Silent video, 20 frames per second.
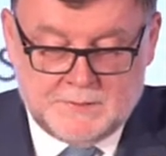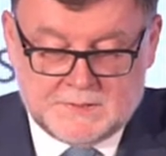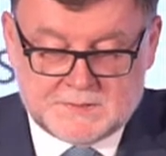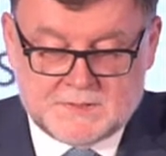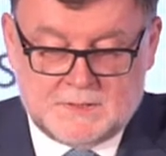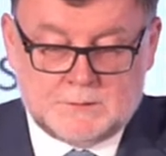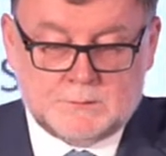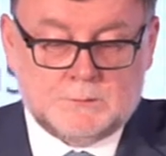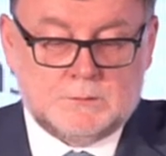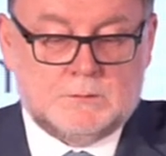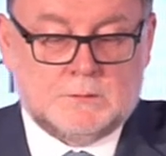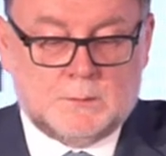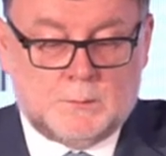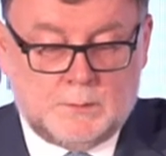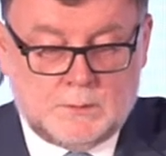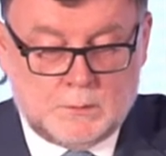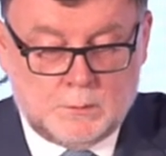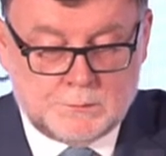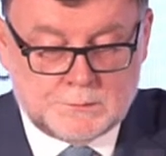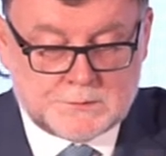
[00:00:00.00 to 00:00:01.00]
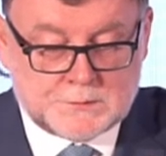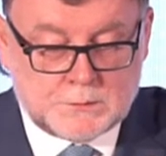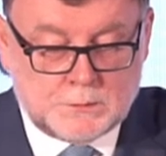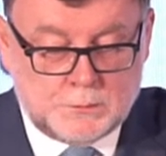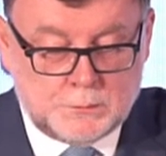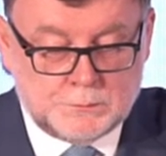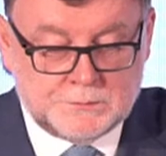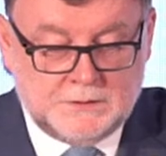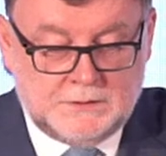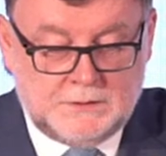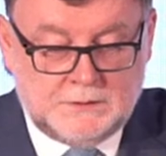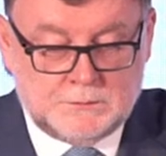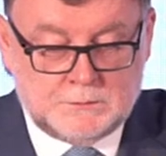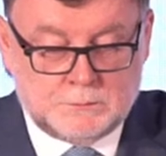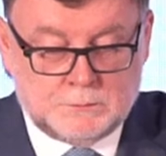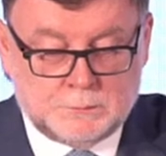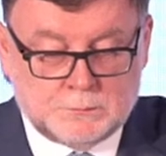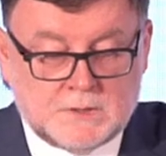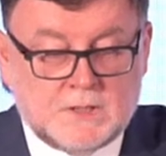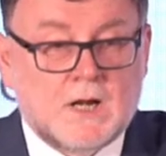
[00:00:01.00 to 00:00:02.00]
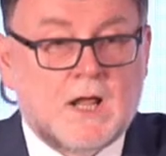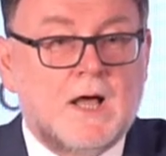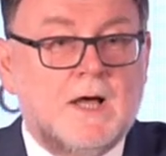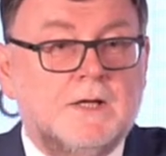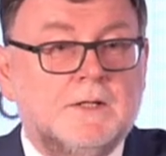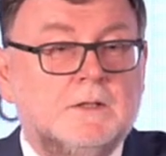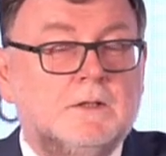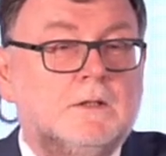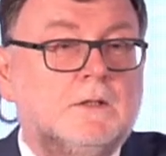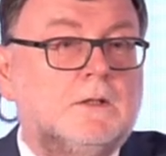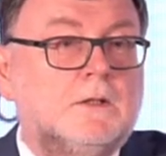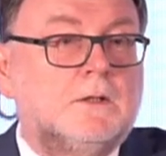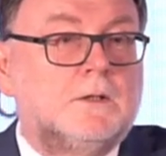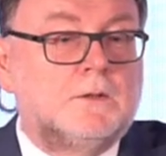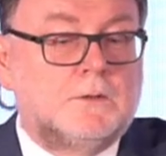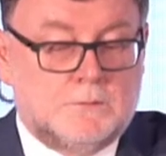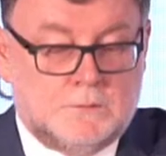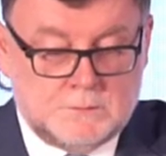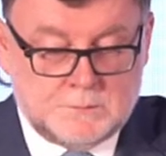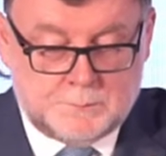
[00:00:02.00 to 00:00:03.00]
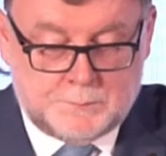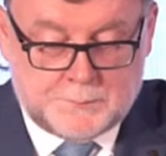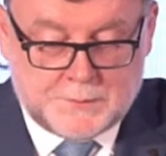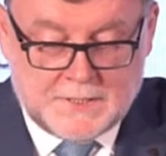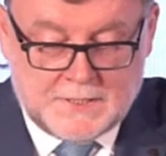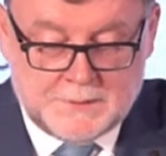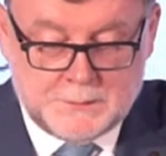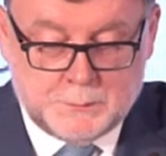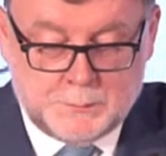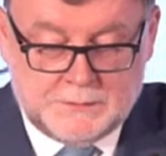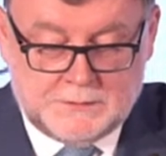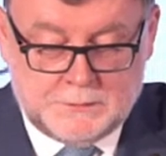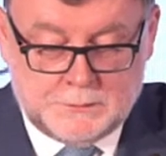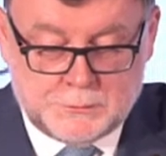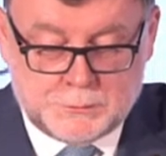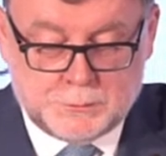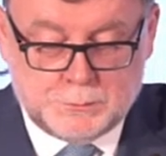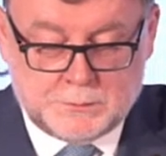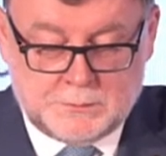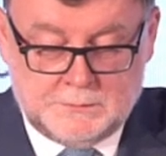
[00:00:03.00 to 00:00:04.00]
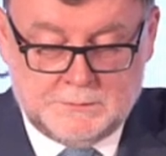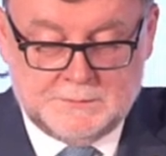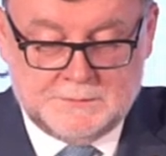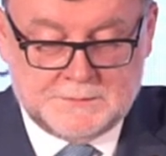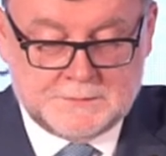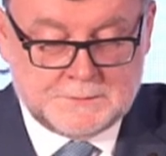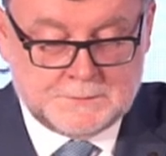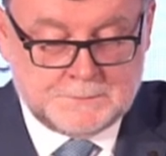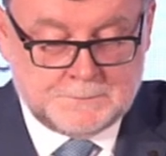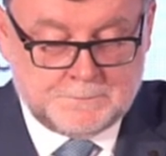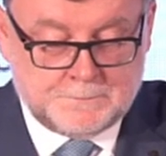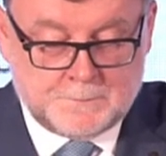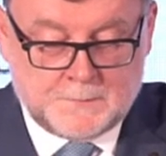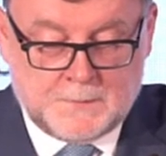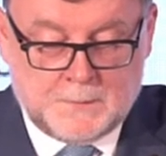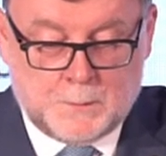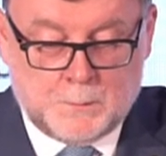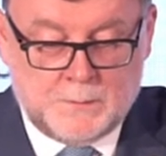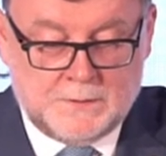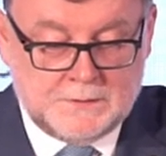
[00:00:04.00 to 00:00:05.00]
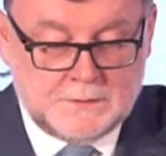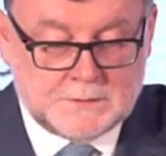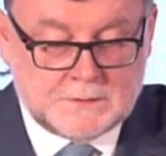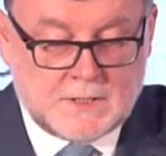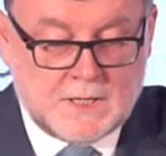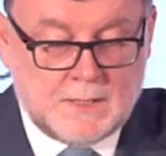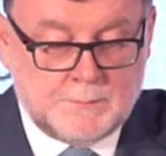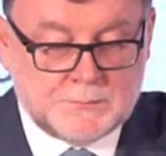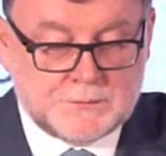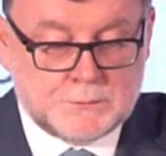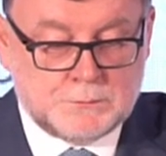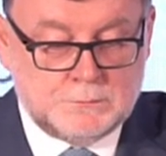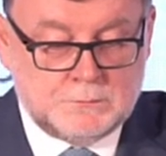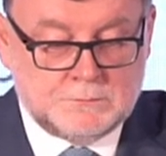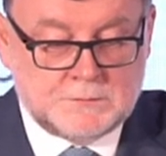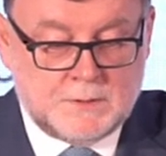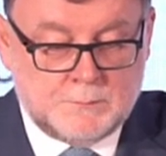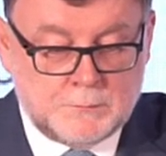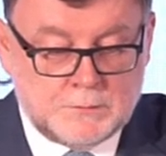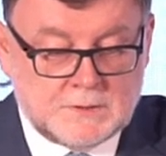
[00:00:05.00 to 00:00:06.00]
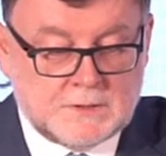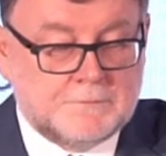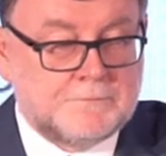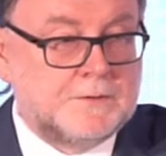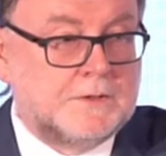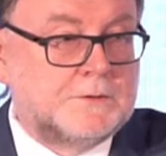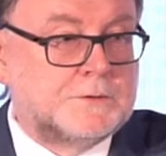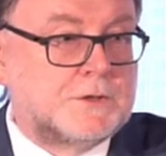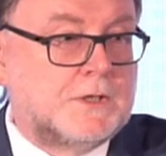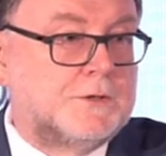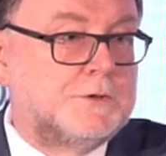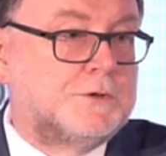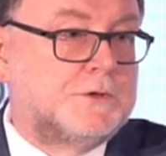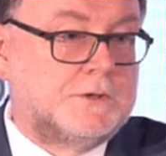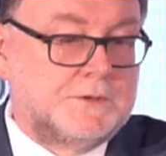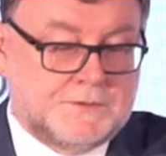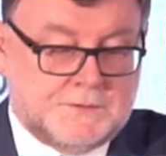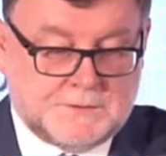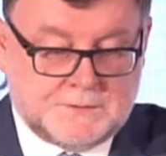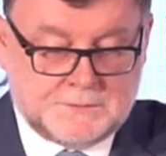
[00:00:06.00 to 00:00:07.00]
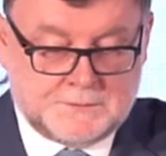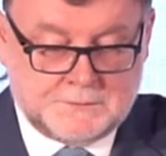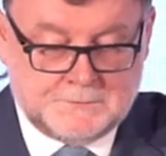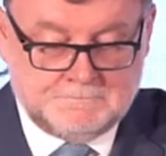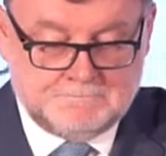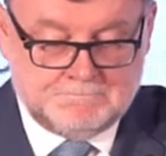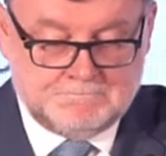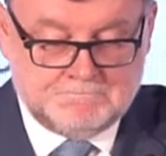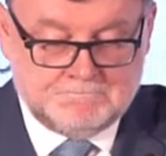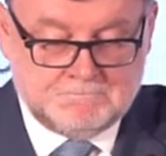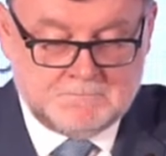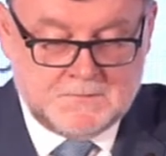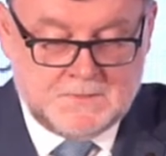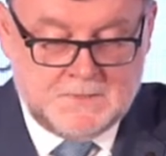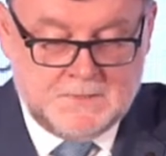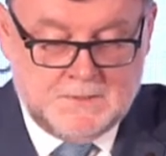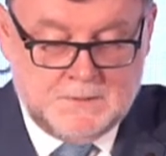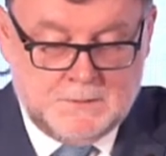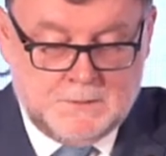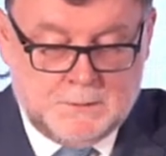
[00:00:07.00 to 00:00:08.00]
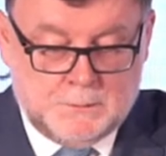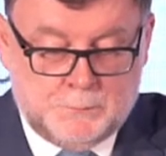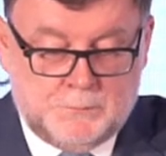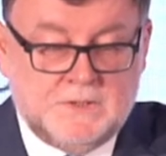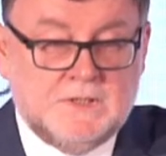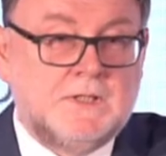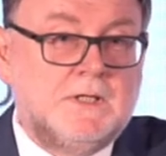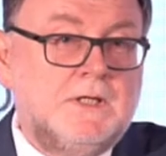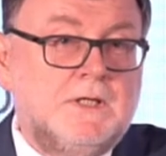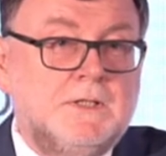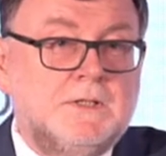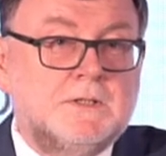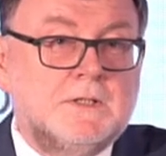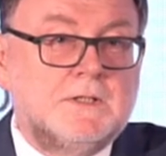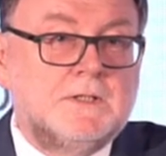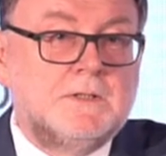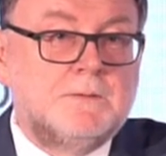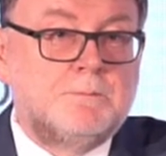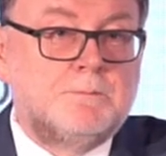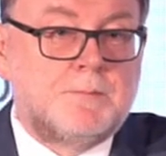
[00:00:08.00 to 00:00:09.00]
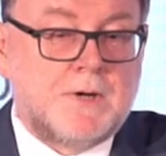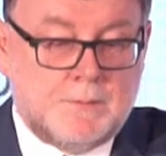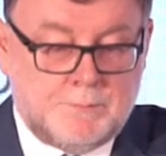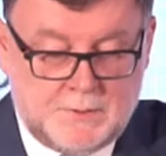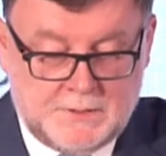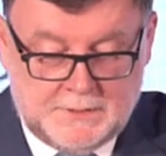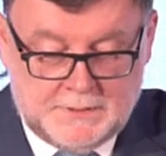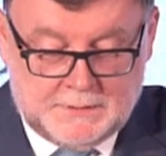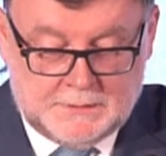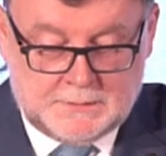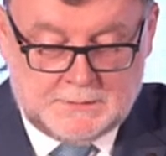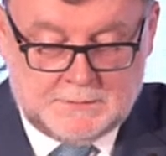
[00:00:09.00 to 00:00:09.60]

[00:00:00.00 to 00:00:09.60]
sector will also need to rely on private insurance when it comes to demographic changes. We need a public